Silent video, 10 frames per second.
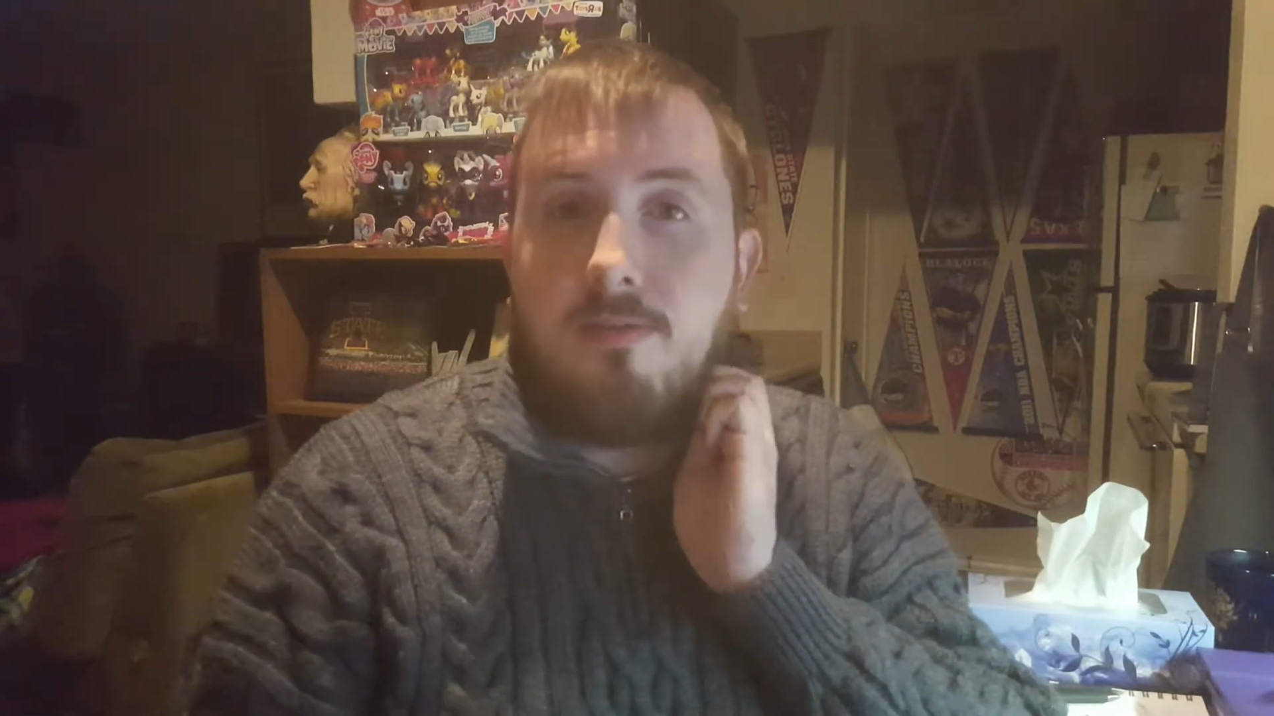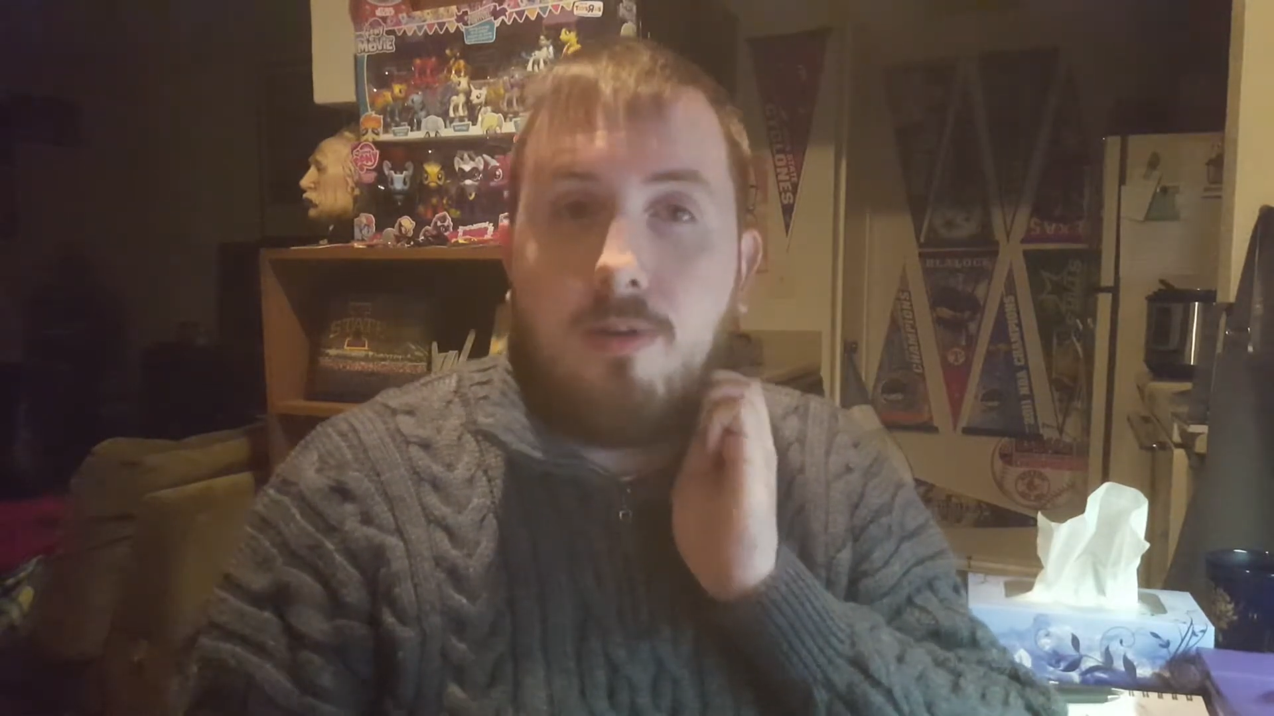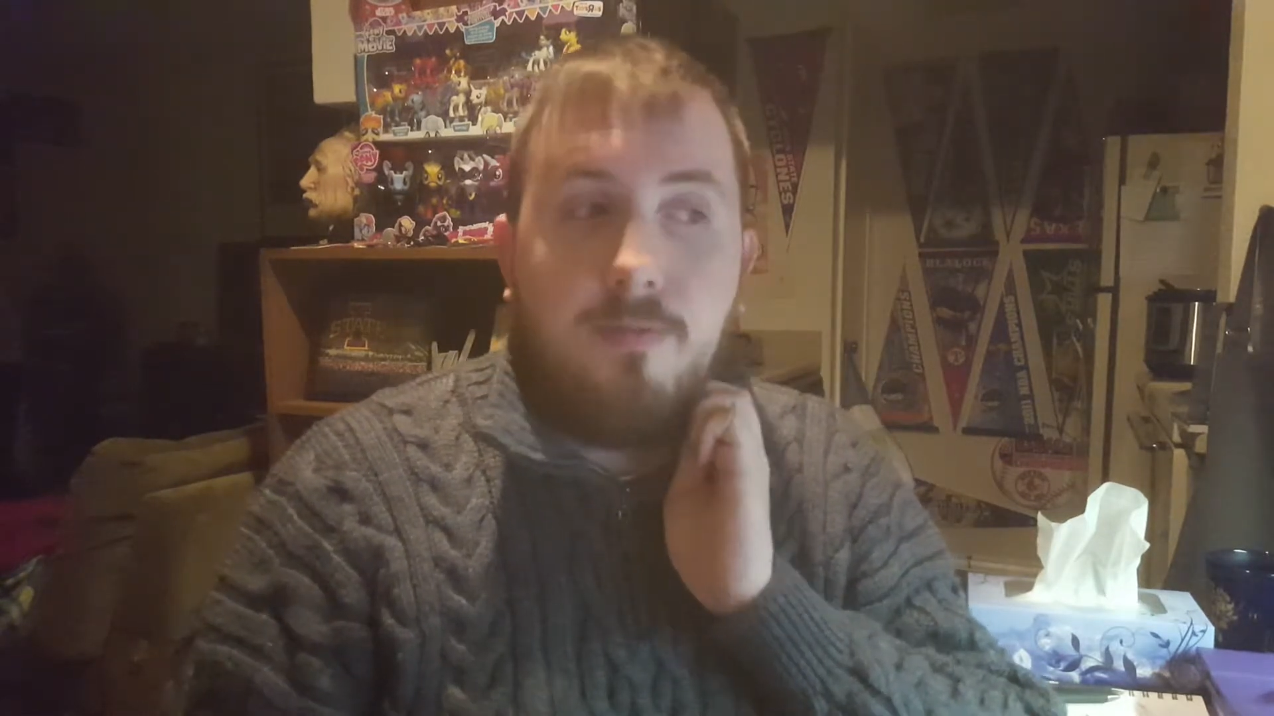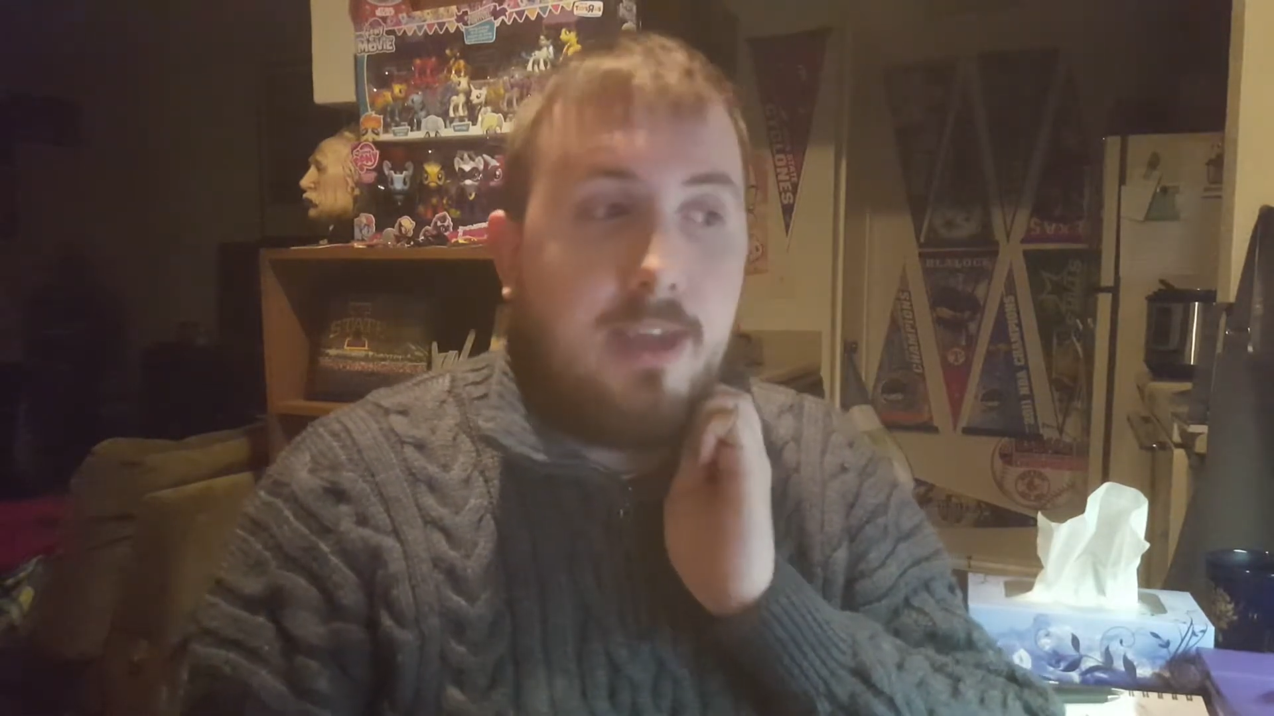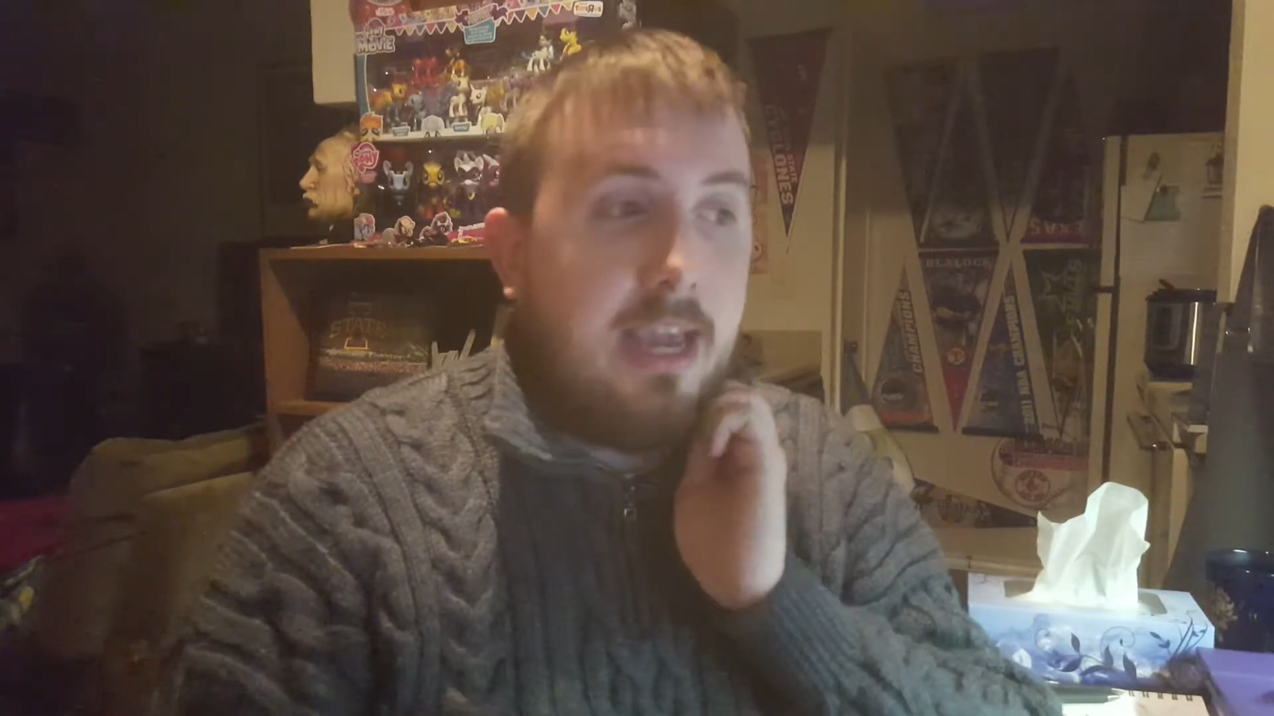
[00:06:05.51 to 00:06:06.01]

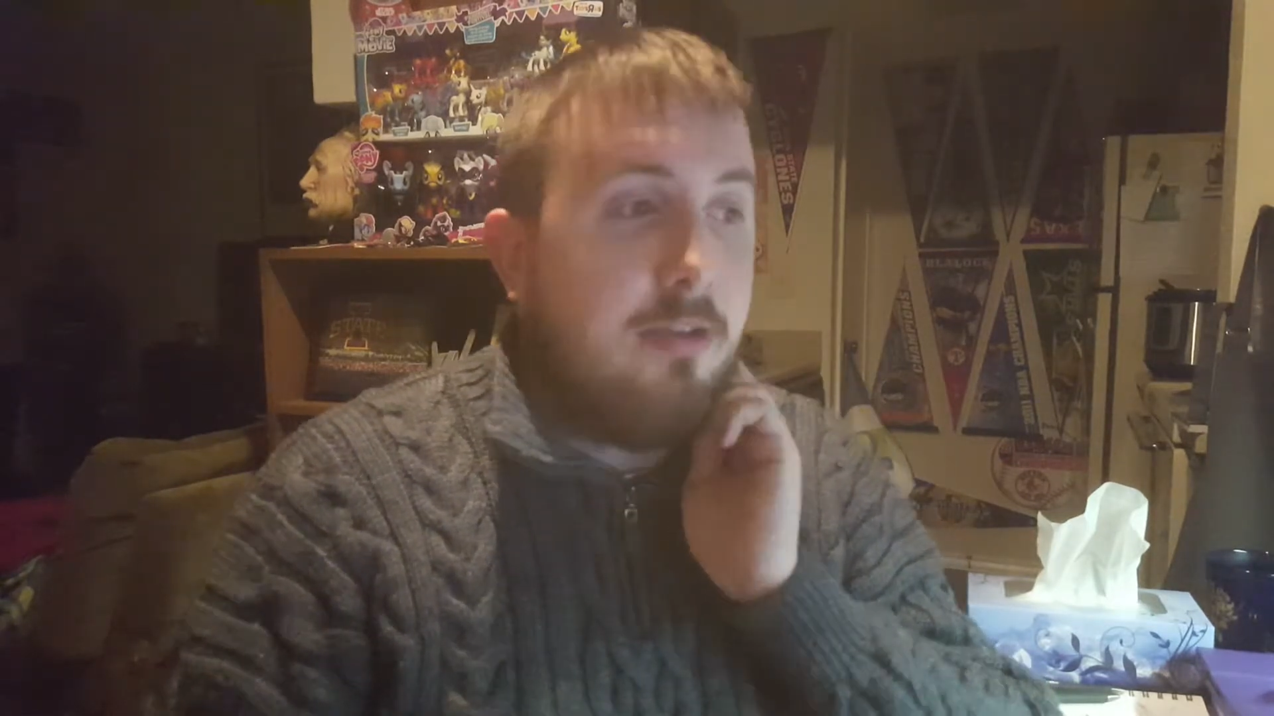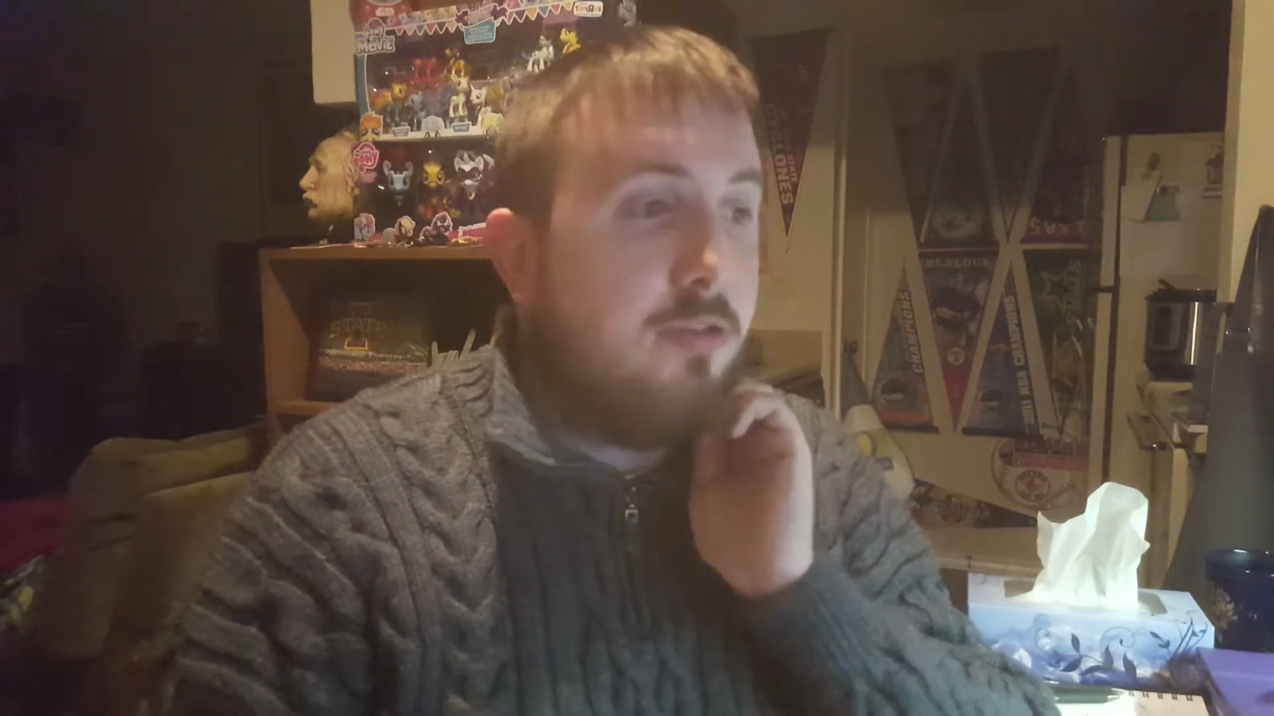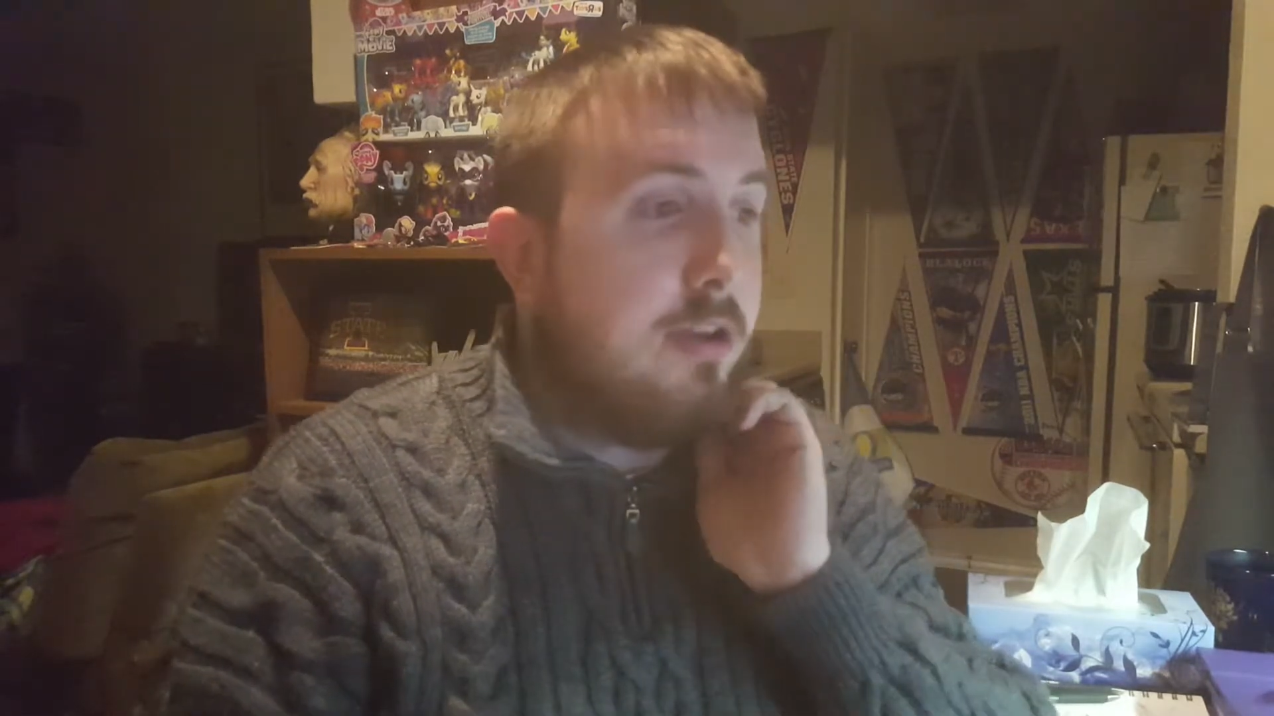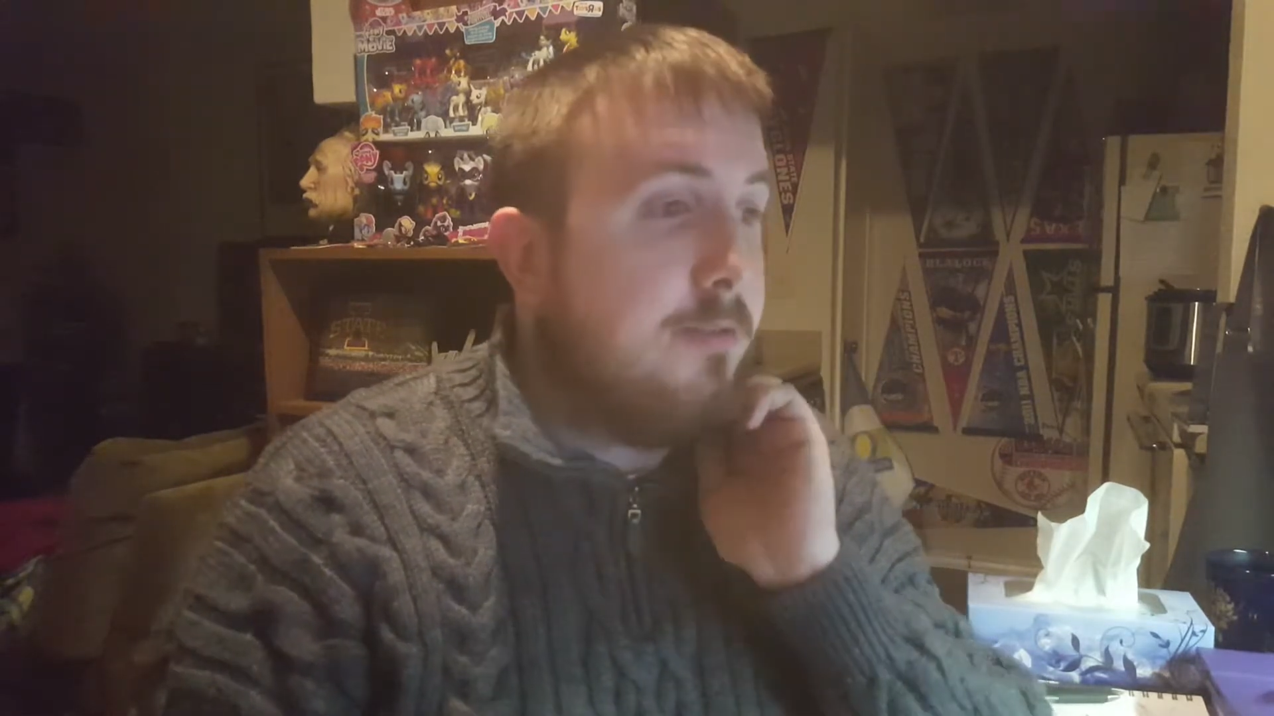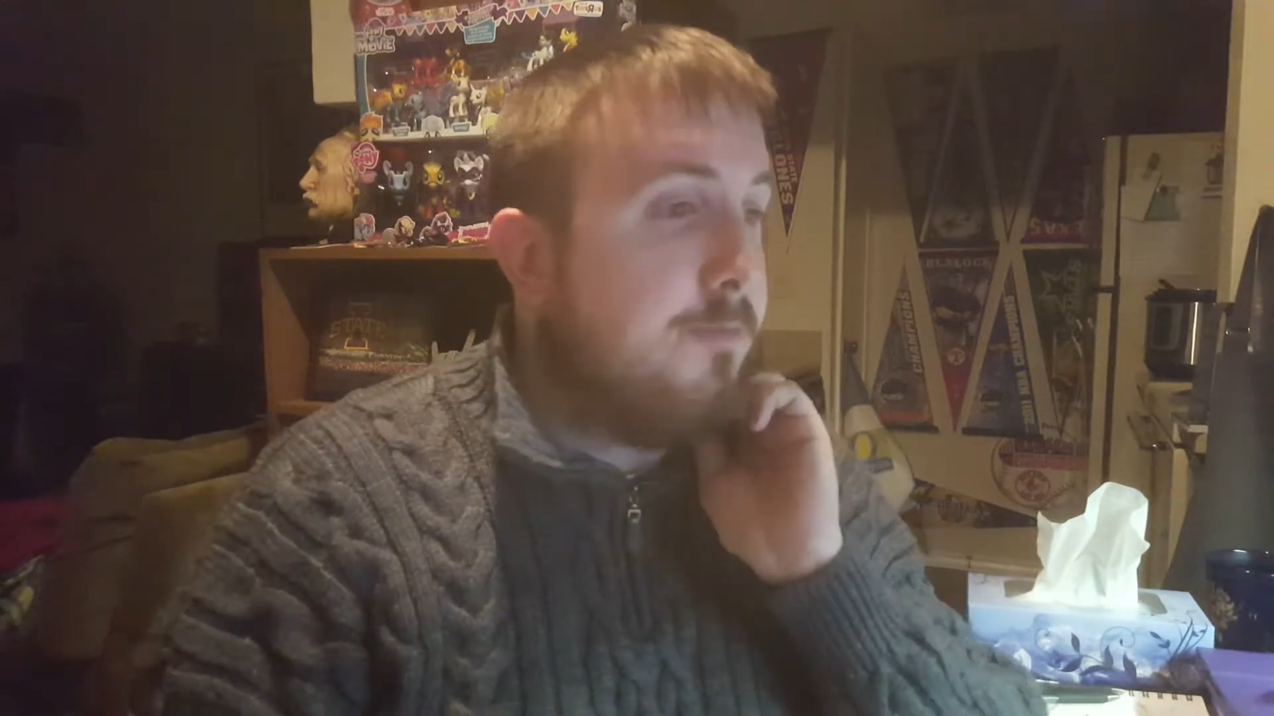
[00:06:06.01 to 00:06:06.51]
certification